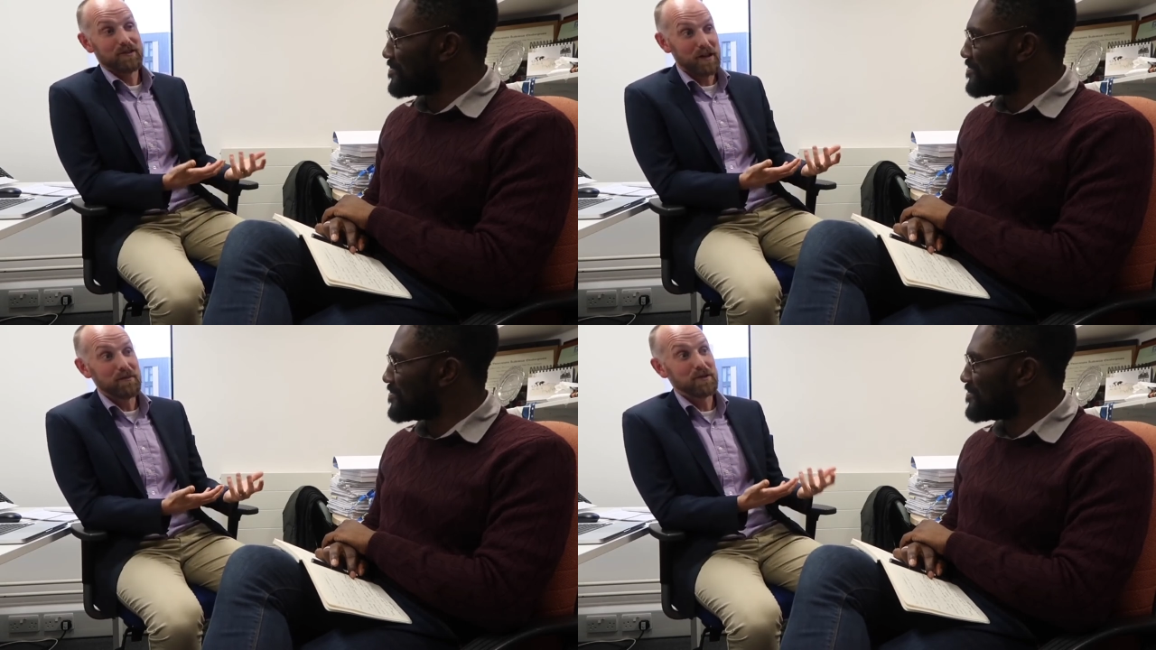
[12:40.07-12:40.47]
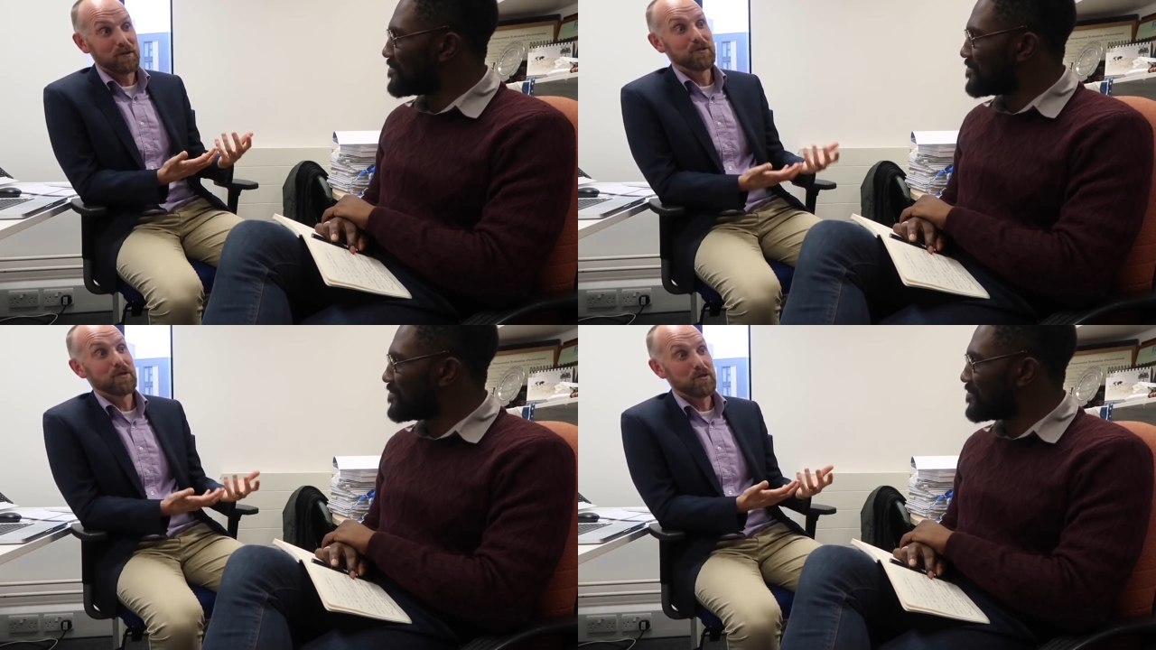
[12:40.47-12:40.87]
Speaker 1: the same
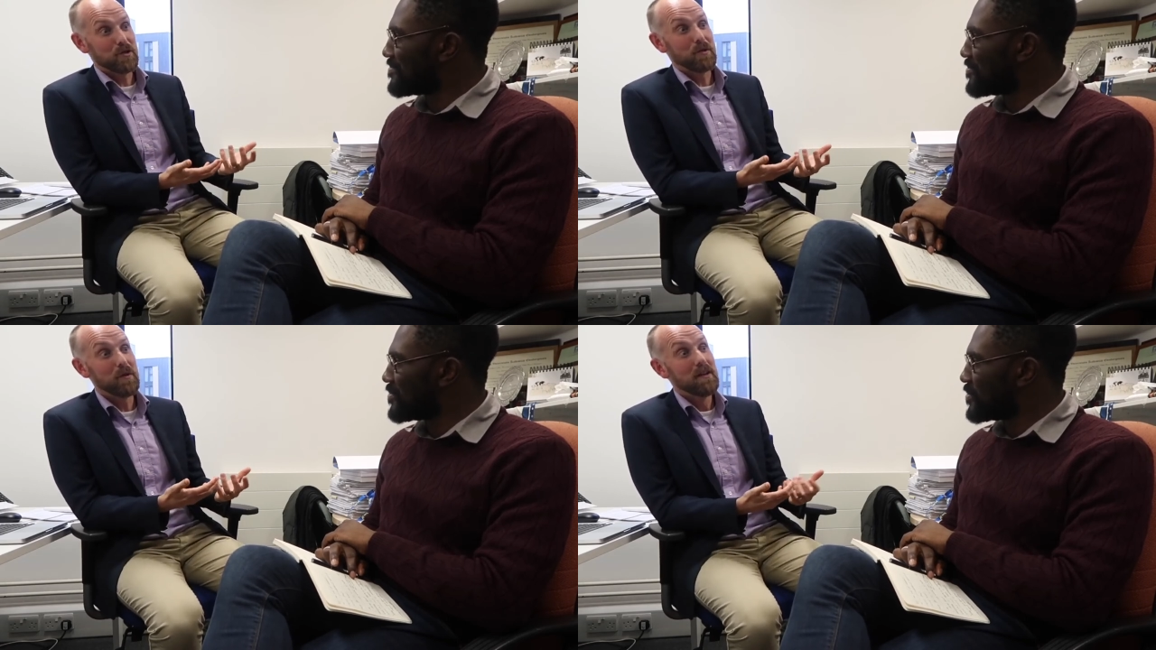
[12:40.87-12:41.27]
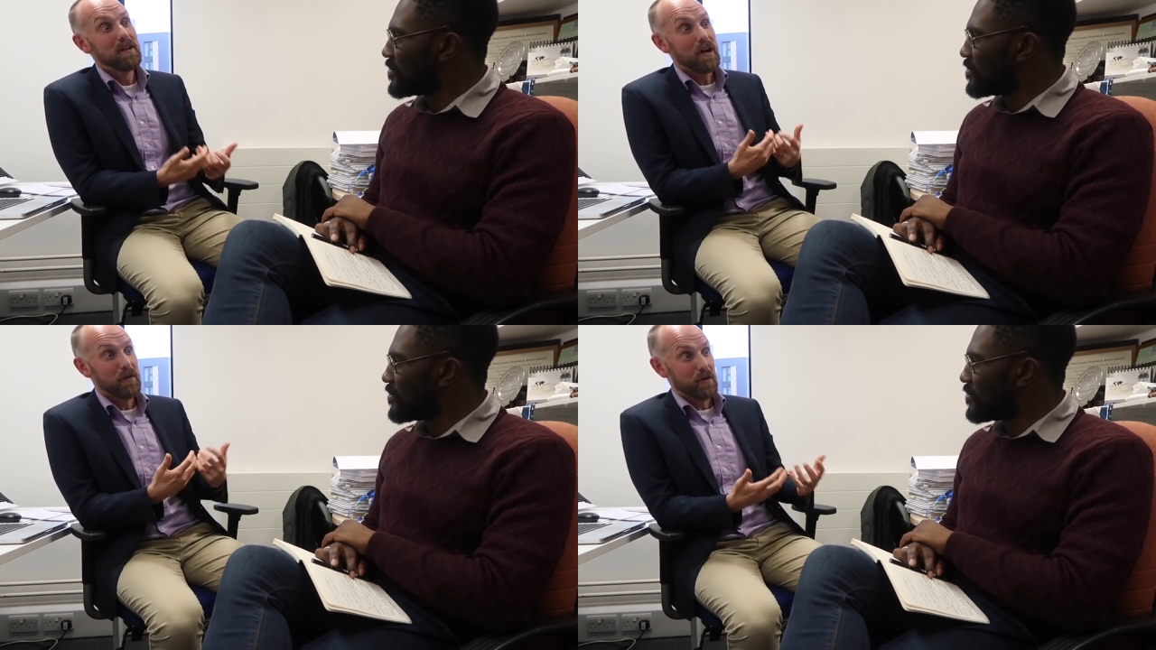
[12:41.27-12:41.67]
is also true
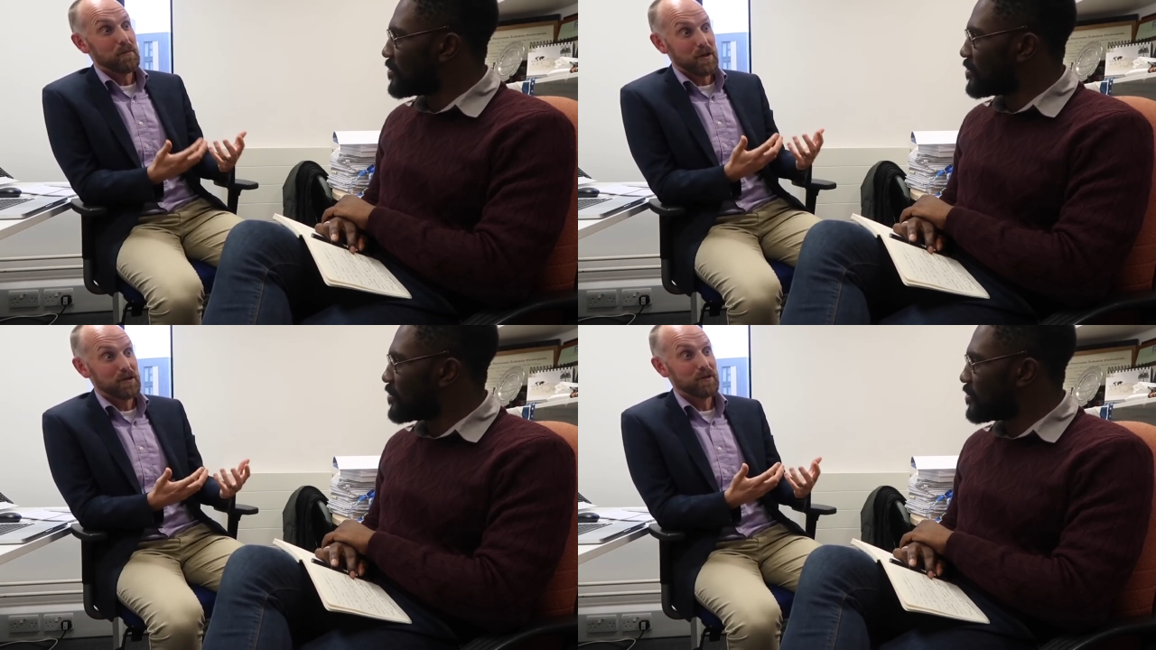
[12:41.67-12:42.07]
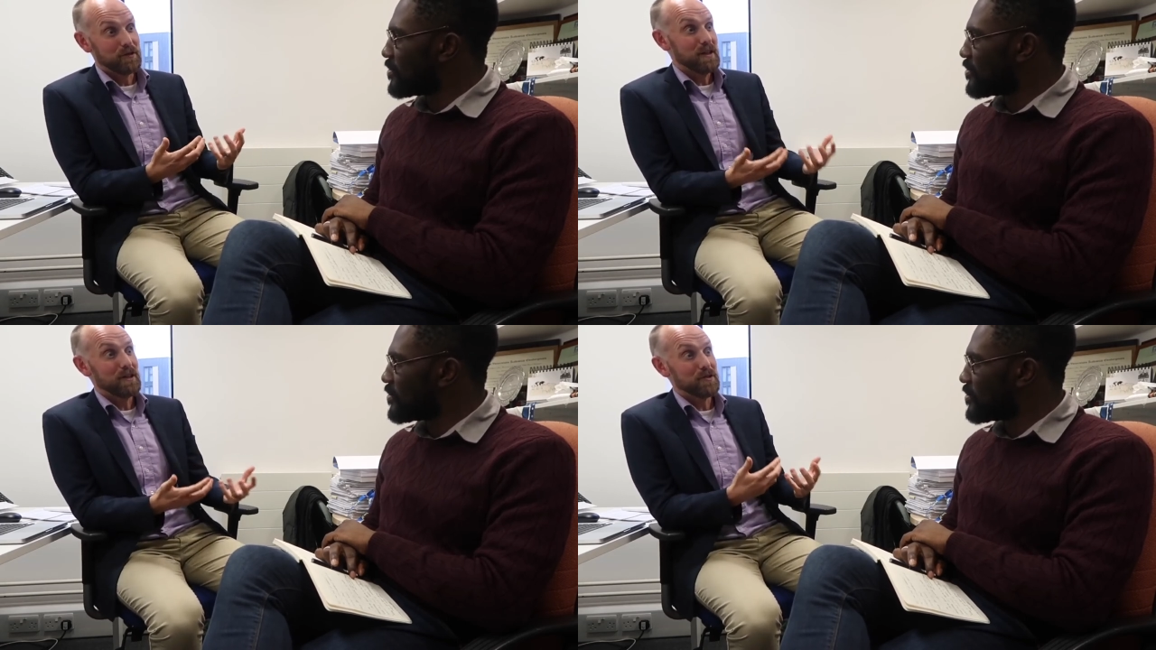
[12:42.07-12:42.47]
of
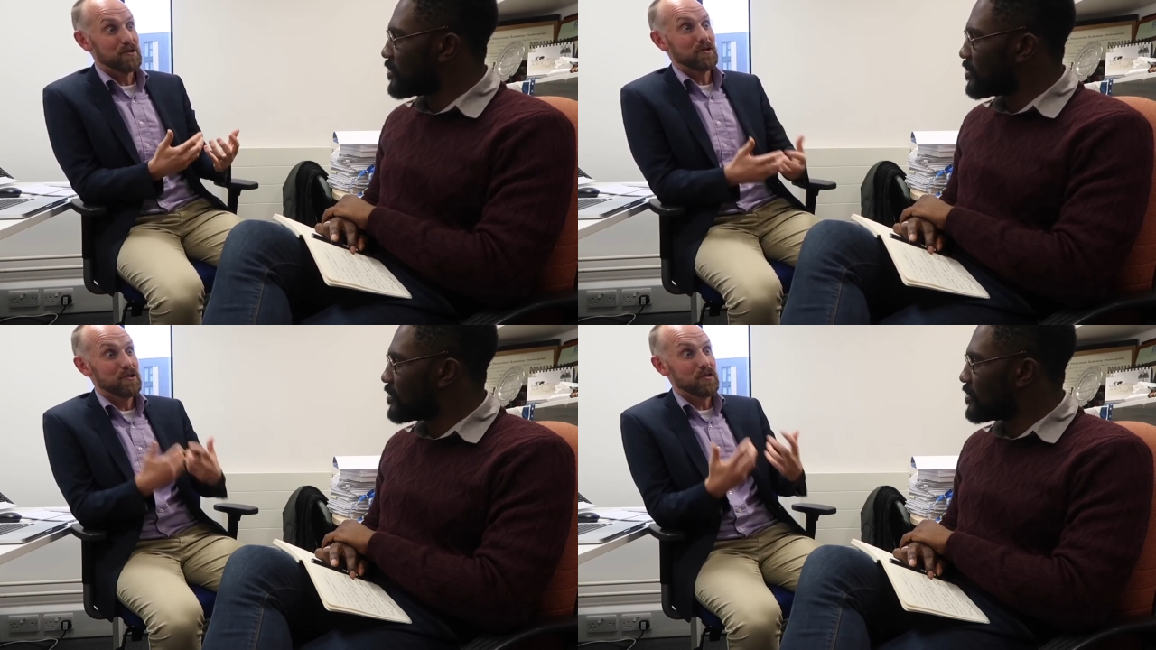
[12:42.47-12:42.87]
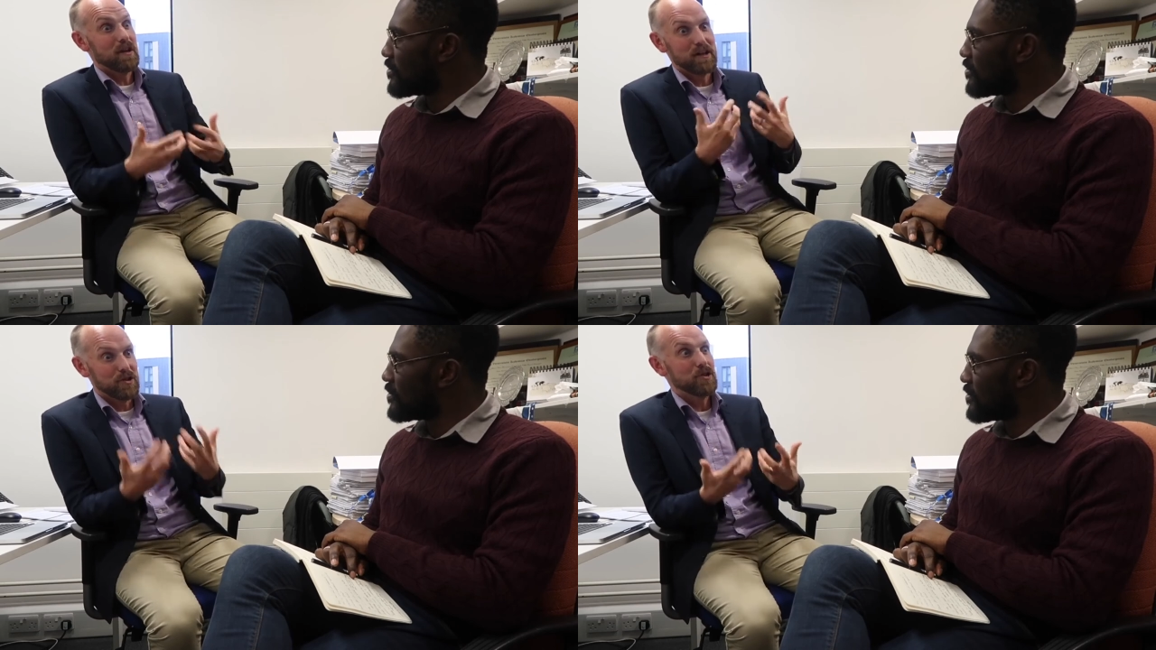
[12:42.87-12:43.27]
commercial deals, just to
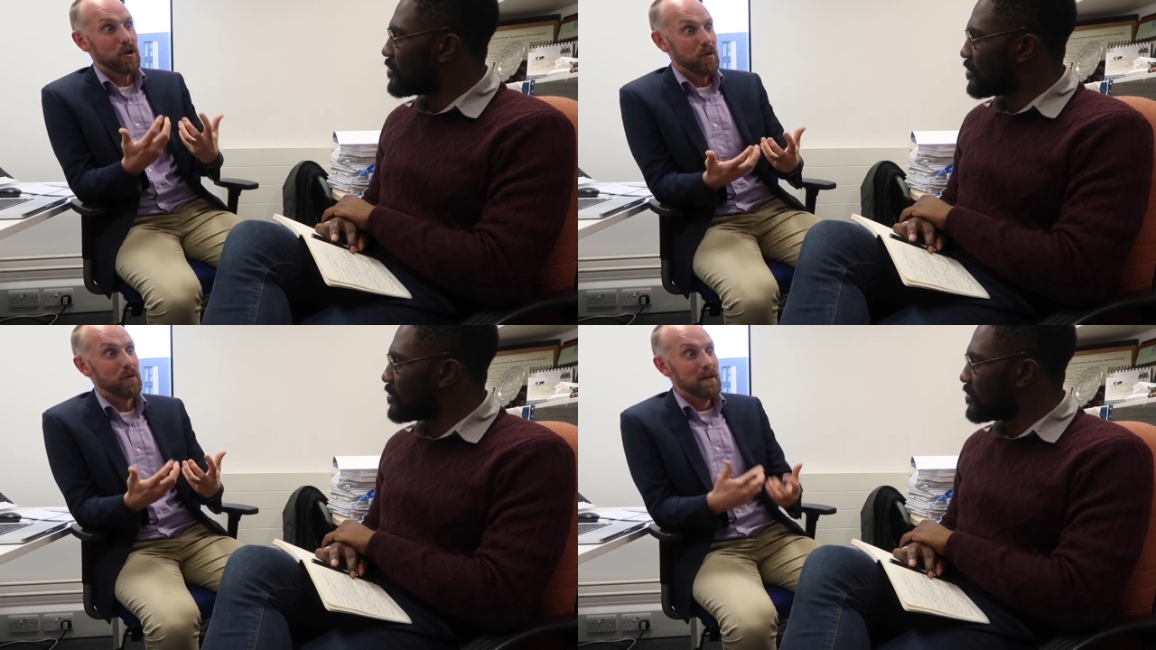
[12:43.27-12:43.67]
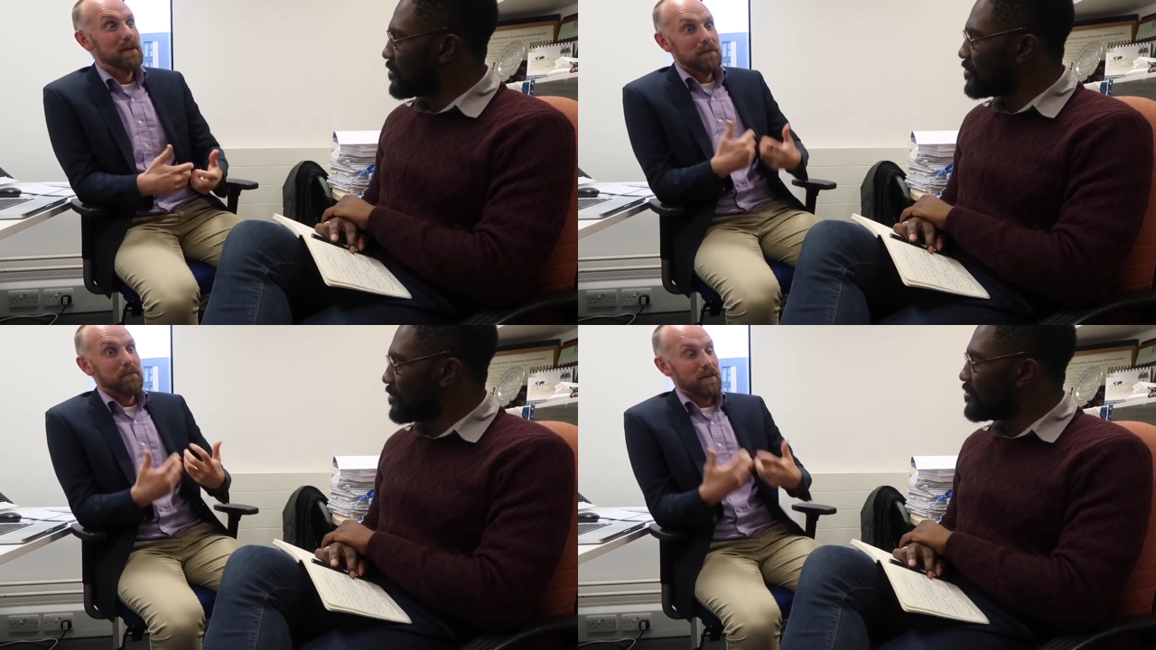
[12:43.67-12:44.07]
try and show
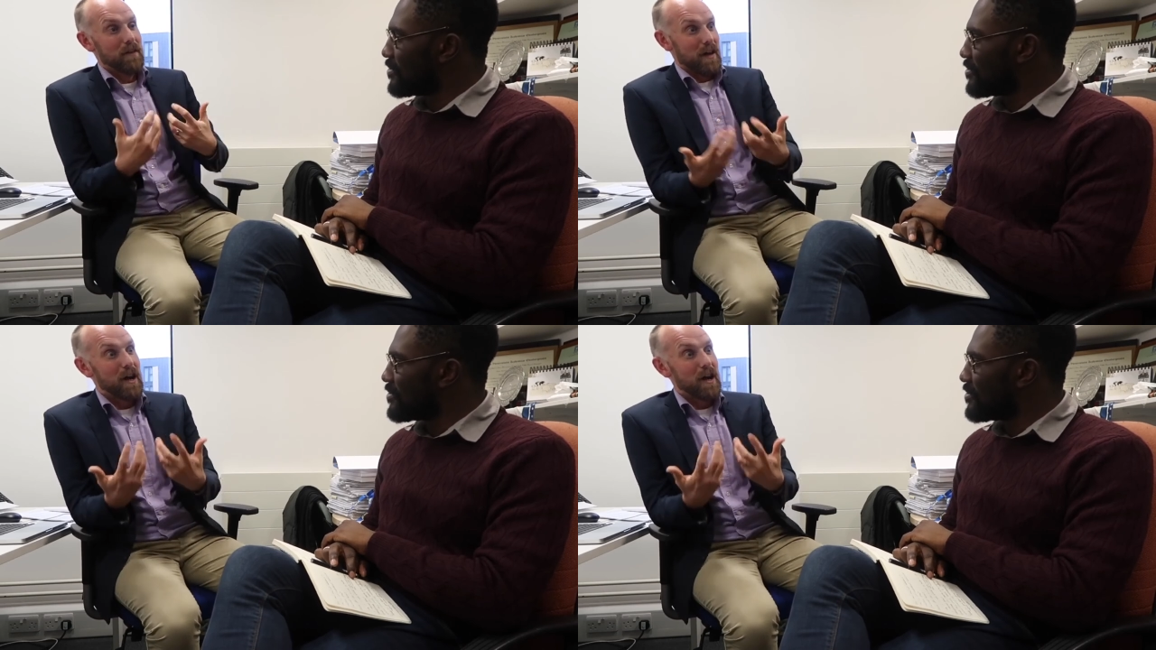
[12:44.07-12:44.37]
that